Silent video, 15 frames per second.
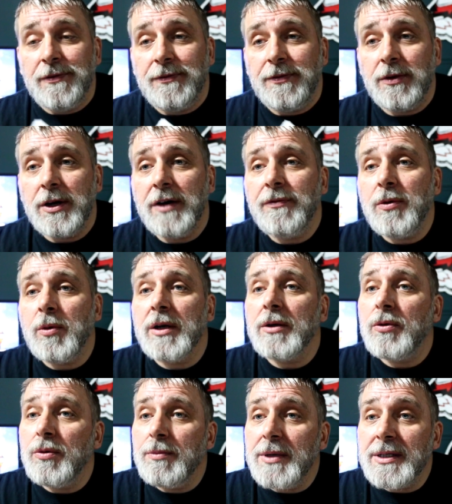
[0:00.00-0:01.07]
for everyone
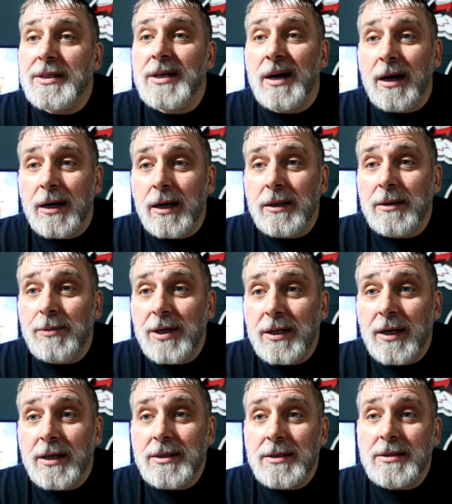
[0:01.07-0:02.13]
who missed the anatomy
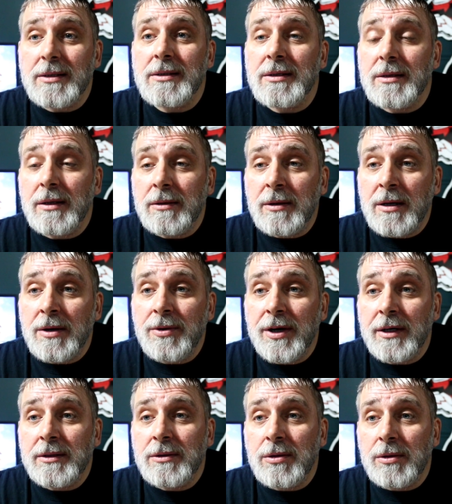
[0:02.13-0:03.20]
classes it's a
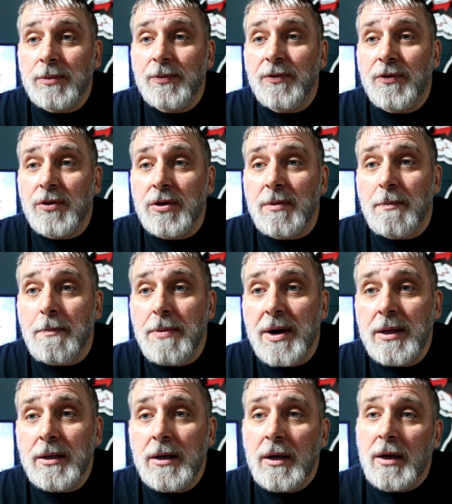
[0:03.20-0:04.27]
correct term for
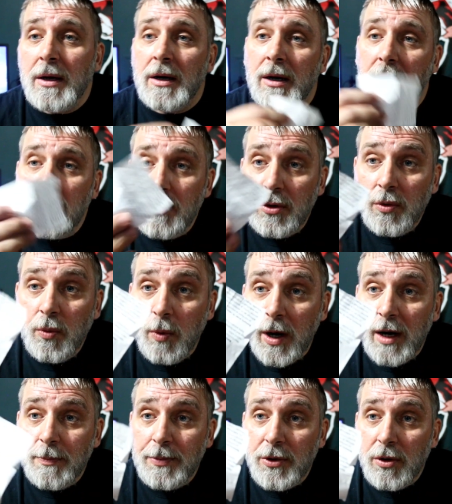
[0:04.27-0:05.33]
butt how you
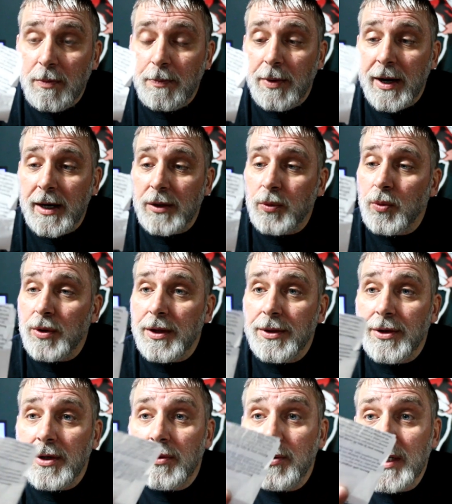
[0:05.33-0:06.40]
wipe your butt
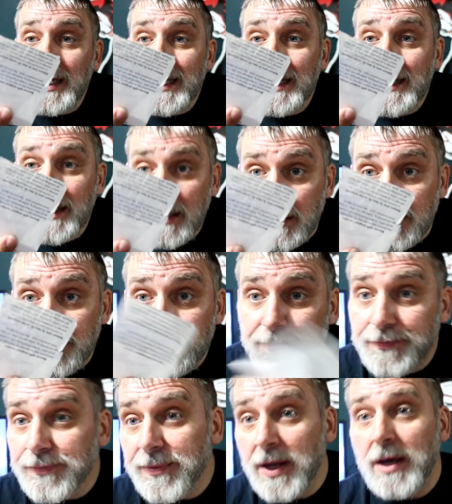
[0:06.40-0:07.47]
with the receipt
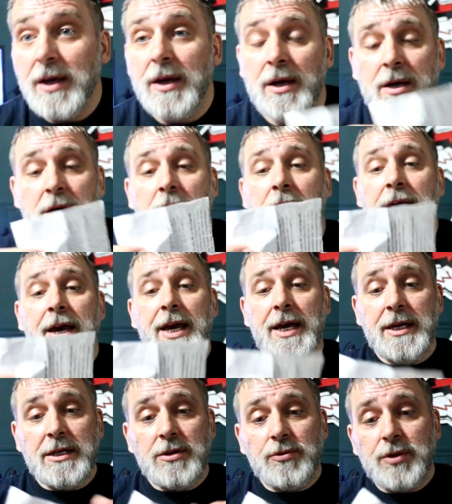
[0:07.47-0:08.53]

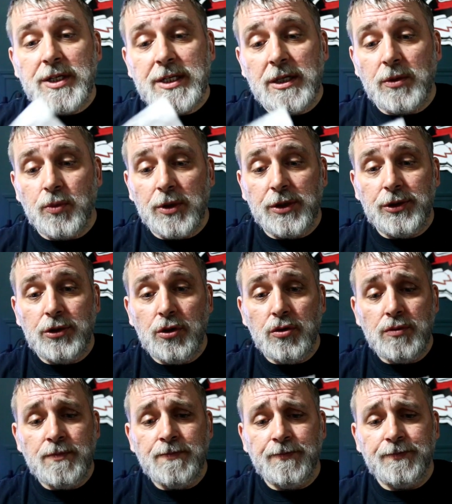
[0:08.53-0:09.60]
any receipt will
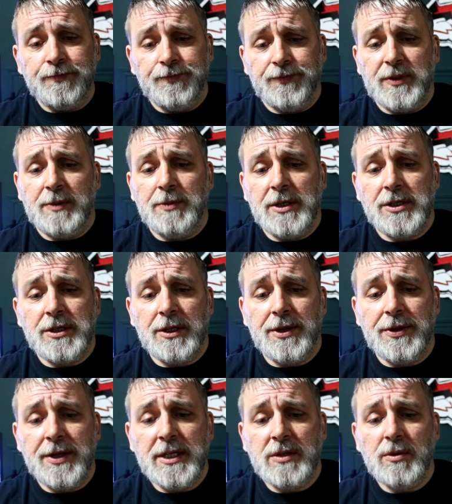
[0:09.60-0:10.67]
do
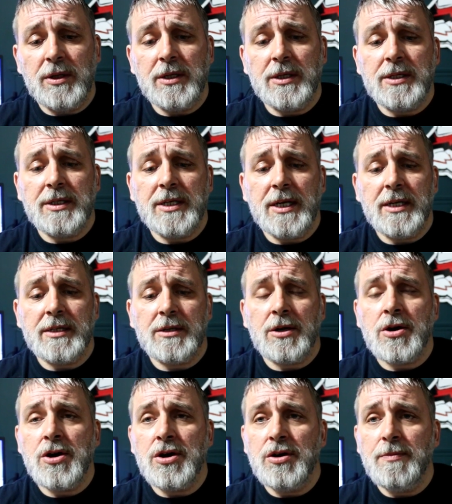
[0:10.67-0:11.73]
especially this one it says
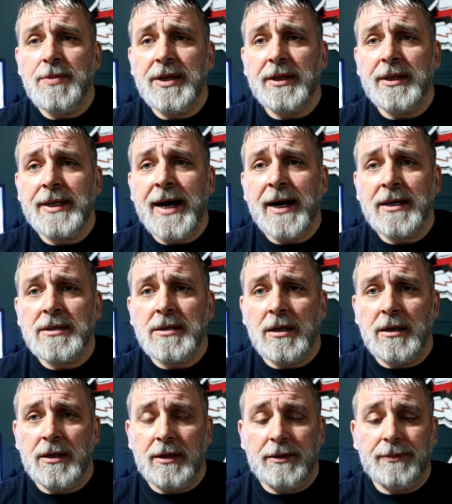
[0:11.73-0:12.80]
curb and tucks
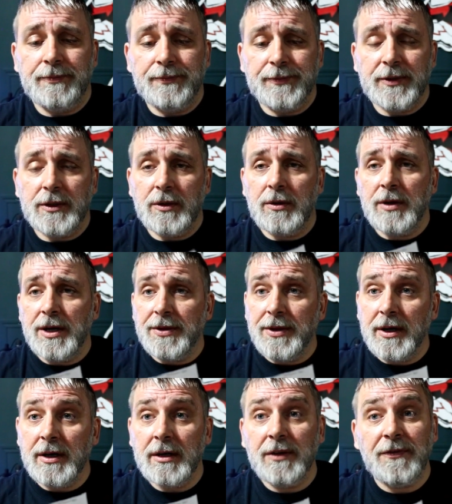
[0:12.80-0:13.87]
on it so I
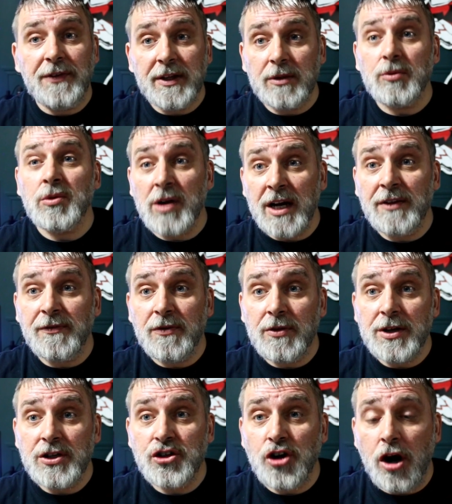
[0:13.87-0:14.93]
think it'll fit right for
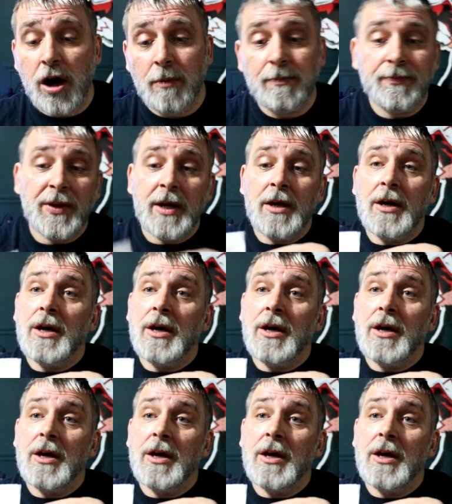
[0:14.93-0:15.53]
the job